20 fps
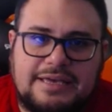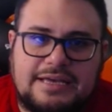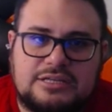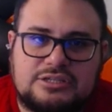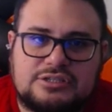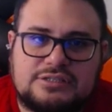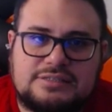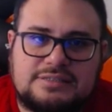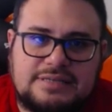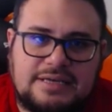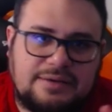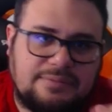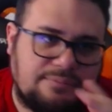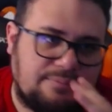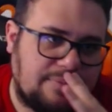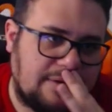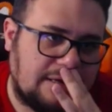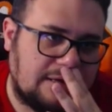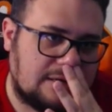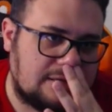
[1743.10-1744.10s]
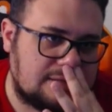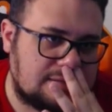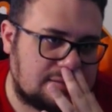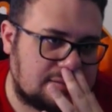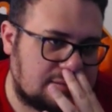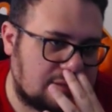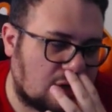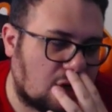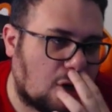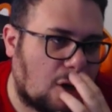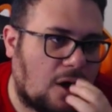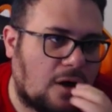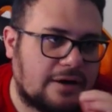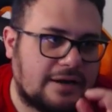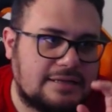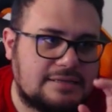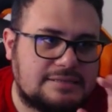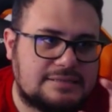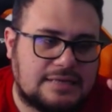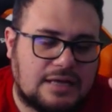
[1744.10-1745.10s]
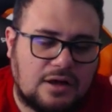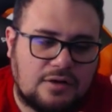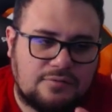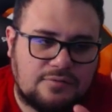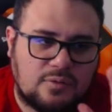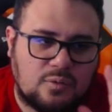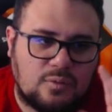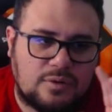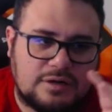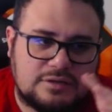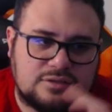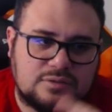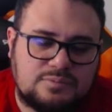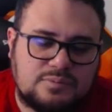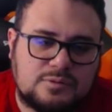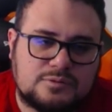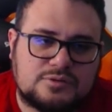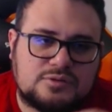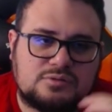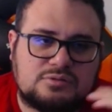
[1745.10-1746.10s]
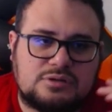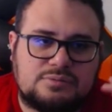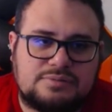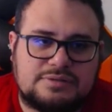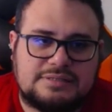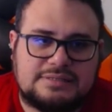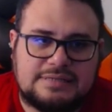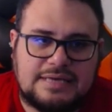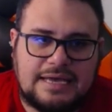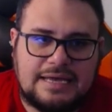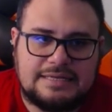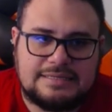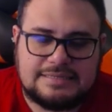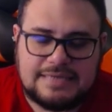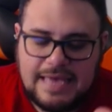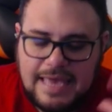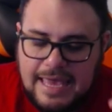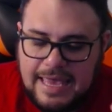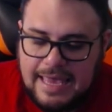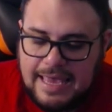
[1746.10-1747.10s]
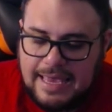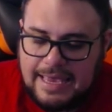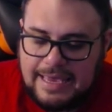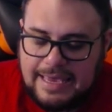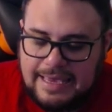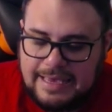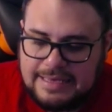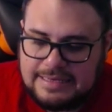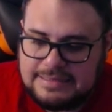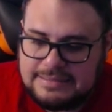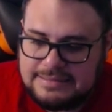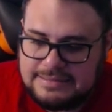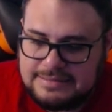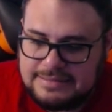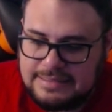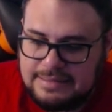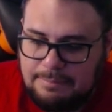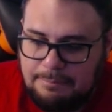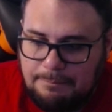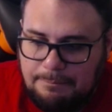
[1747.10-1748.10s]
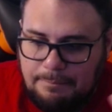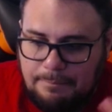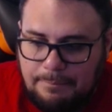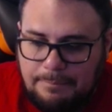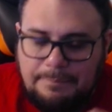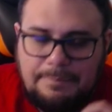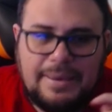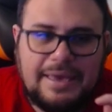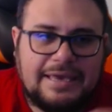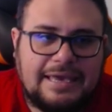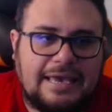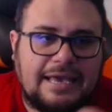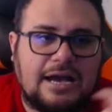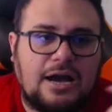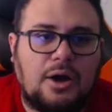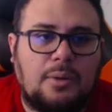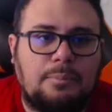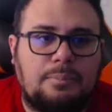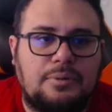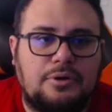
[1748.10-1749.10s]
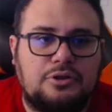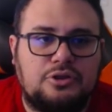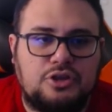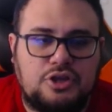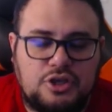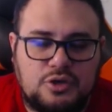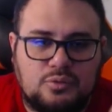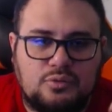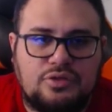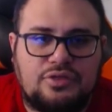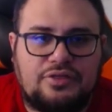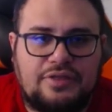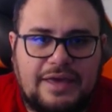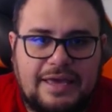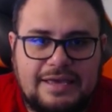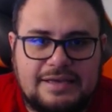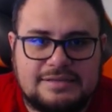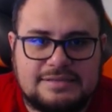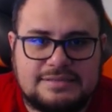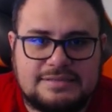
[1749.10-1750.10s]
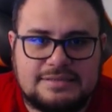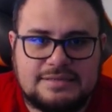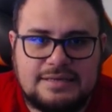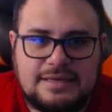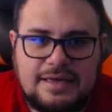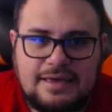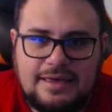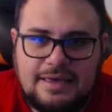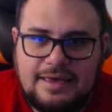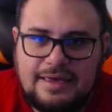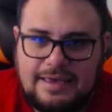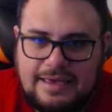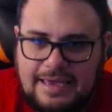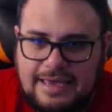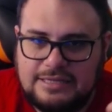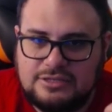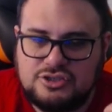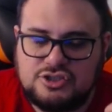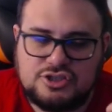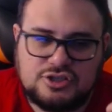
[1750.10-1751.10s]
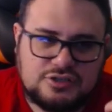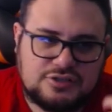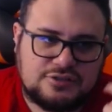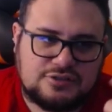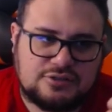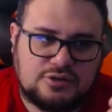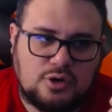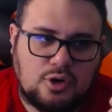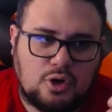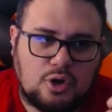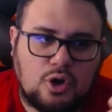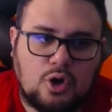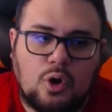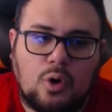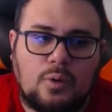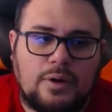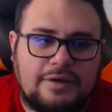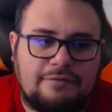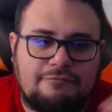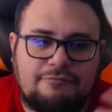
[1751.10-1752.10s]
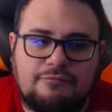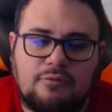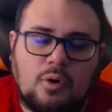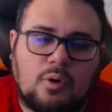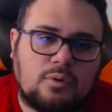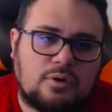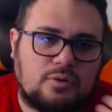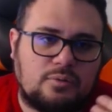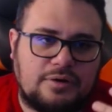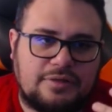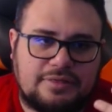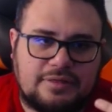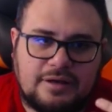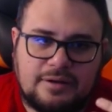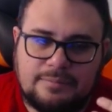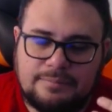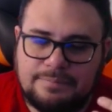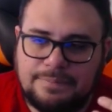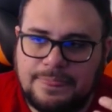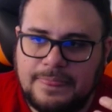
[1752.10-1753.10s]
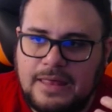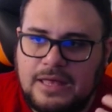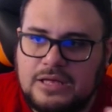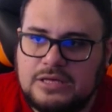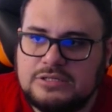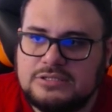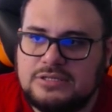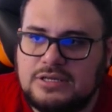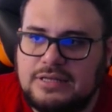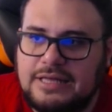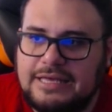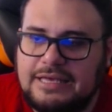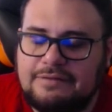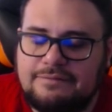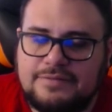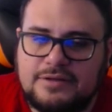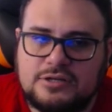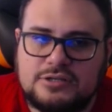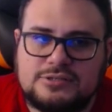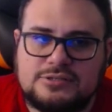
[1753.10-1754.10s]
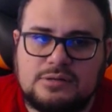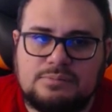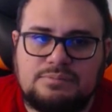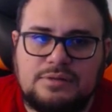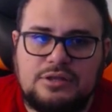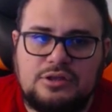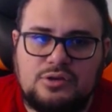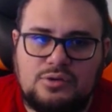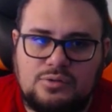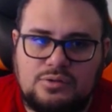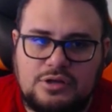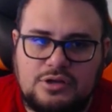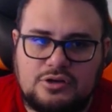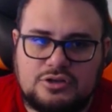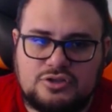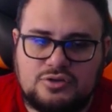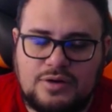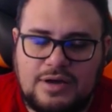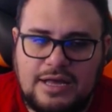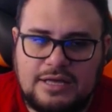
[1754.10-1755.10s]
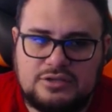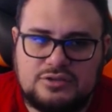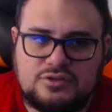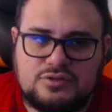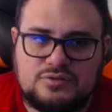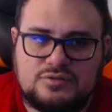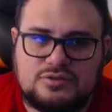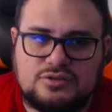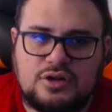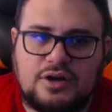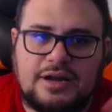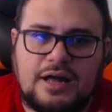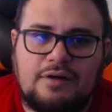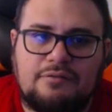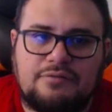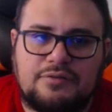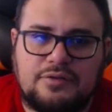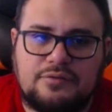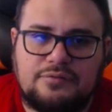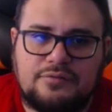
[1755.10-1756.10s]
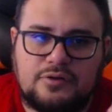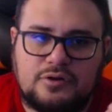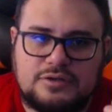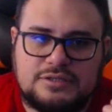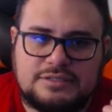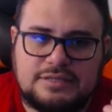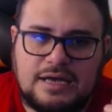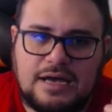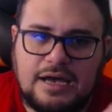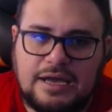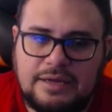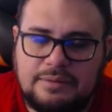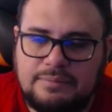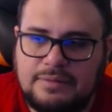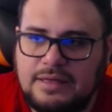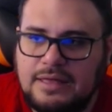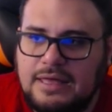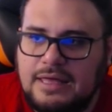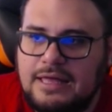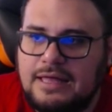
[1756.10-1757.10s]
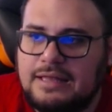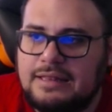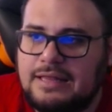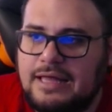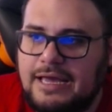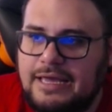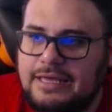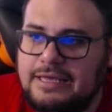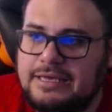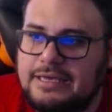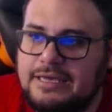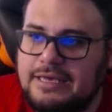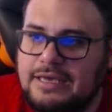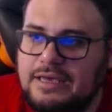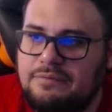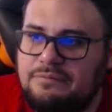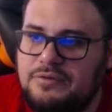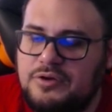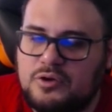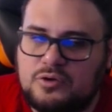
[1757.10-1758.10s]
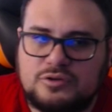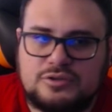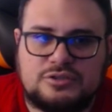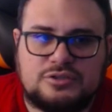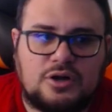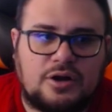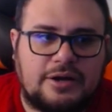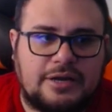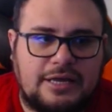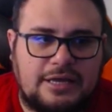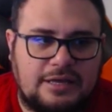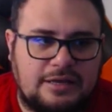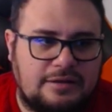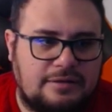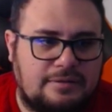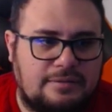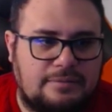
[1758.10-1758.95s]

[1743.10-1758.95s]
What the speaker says: interesting because the card itself and what it's supposed to represent is picking up new things and just going forward with them. So like if there's something new that you're trying to start out for the first time, like if you're starting